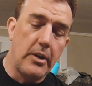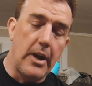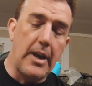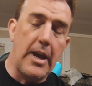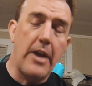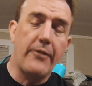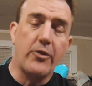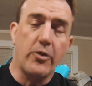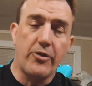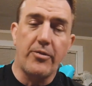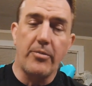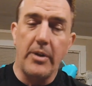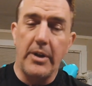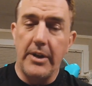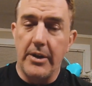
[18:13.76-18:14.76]
And after
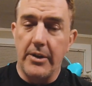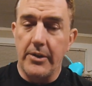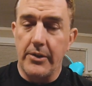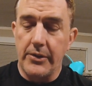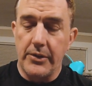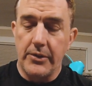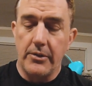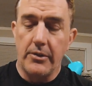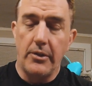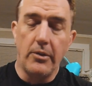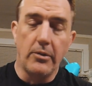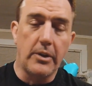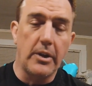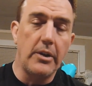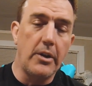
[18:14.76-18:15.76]
3 years,
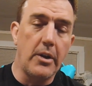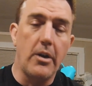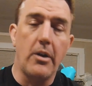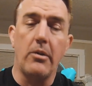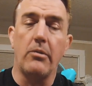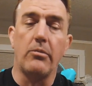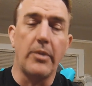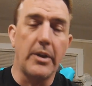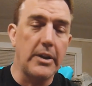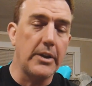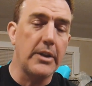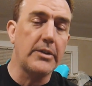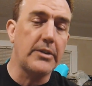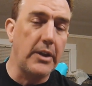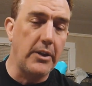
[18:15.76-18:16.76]
you can,
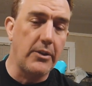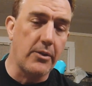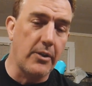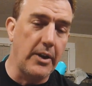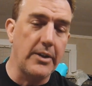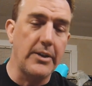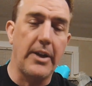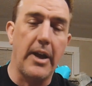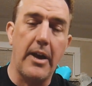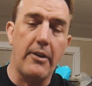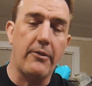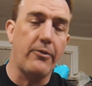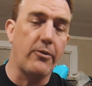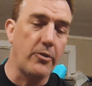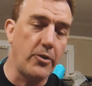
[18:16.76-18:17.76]
re-enlist either
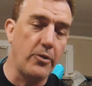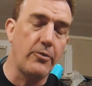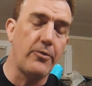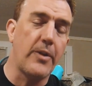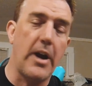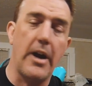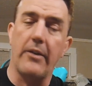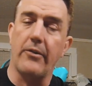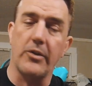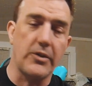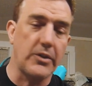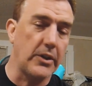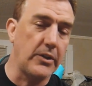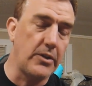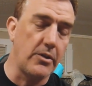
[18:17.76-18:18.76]
in-def or do 5 or
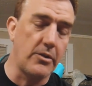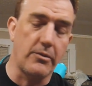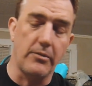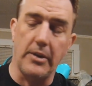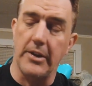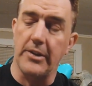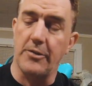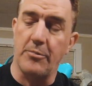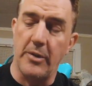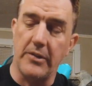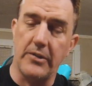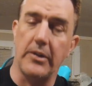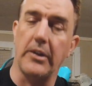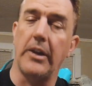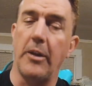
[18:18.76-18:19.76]
6 year
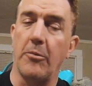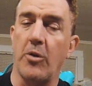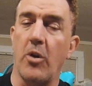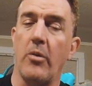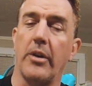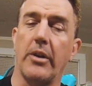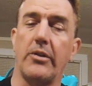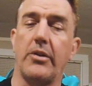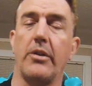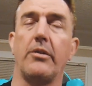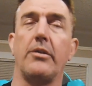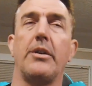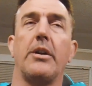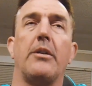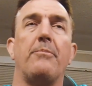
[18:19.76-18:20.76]
enlistments and keep going until
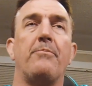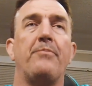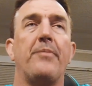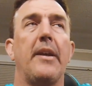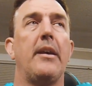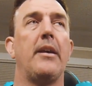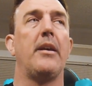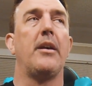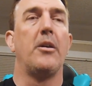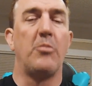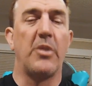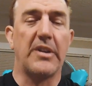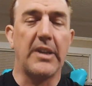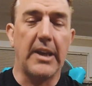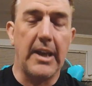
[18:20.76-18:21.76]
you're done.
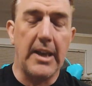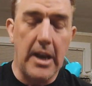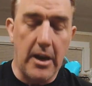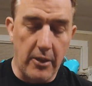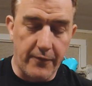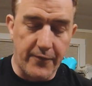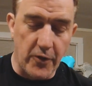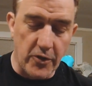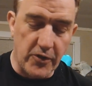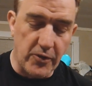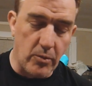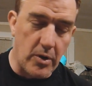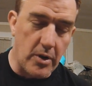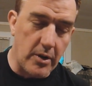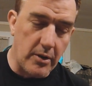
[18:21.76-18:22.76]
But to get out of the first
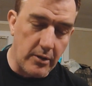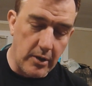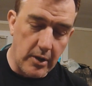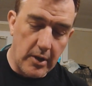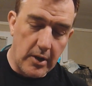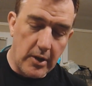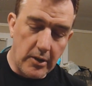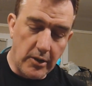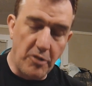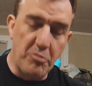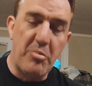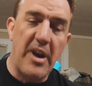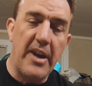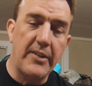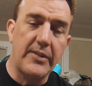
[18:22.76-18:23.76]
one, you
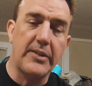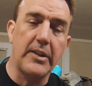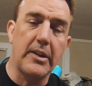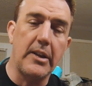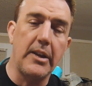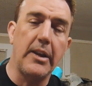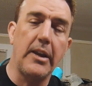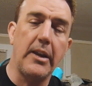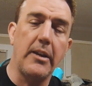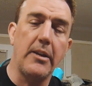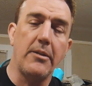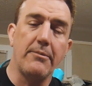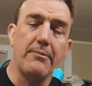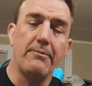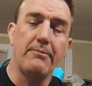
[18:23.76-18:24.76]

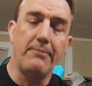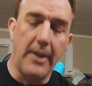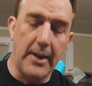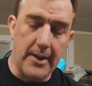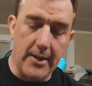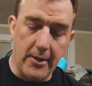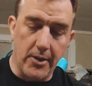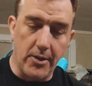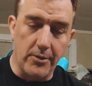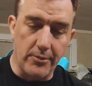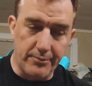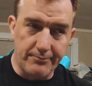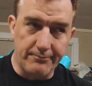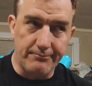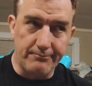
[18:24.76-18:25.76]
basically,
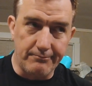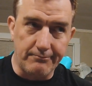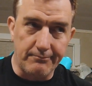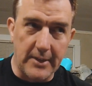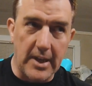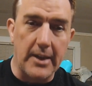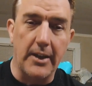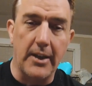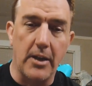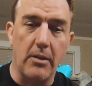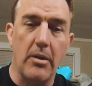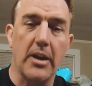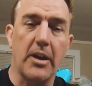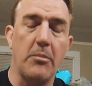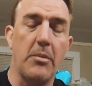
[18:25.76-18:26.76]
got to get a
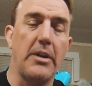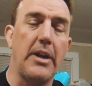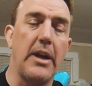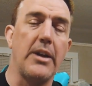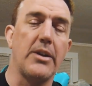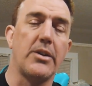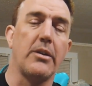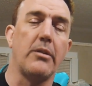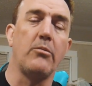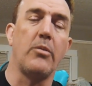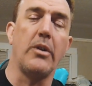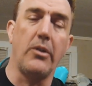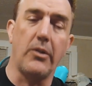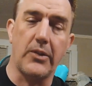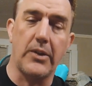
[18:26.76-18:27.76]
recommendation
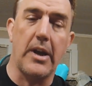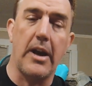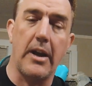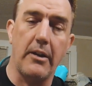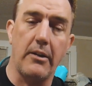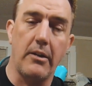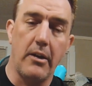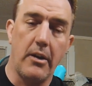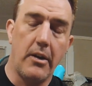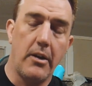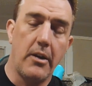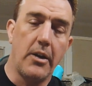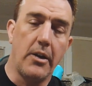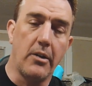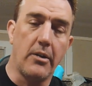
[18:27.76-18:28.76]
when you sign
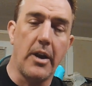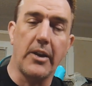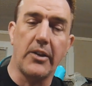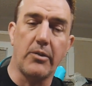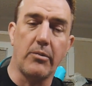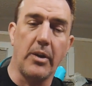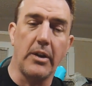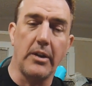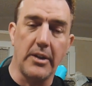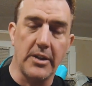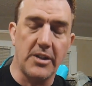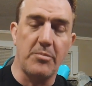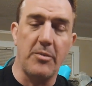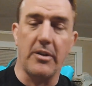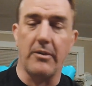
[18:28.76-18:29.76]
your next
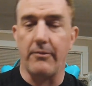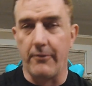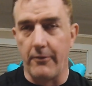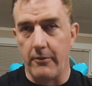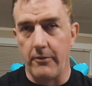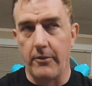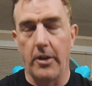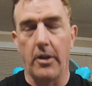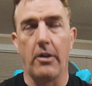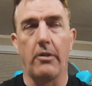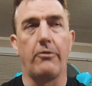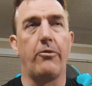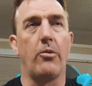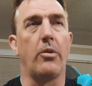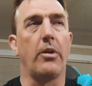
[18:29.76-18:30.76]
re-enlistment,
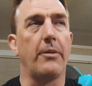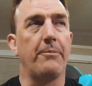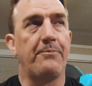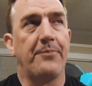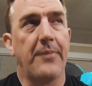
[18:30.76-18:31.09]
for it.